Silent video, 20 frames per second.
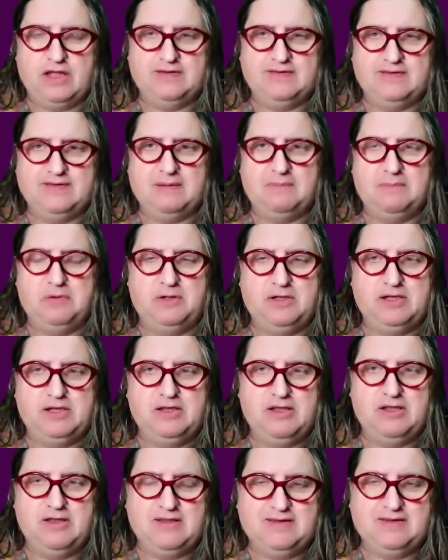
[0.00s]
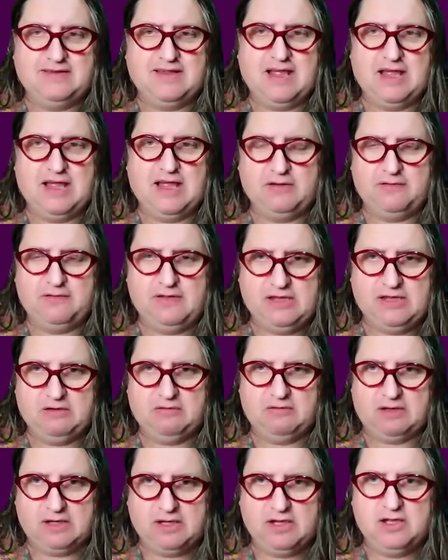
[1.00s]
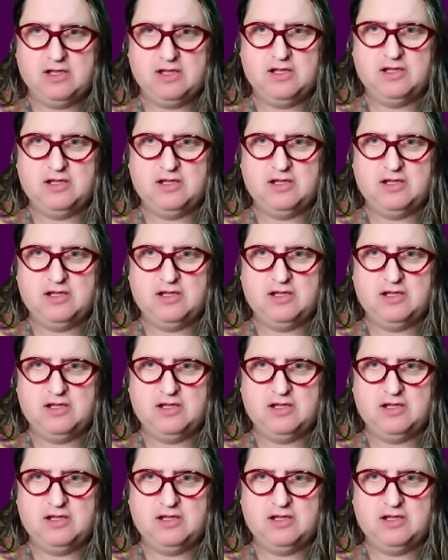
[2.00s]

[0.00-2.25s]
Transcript: somebody that is hard of hearing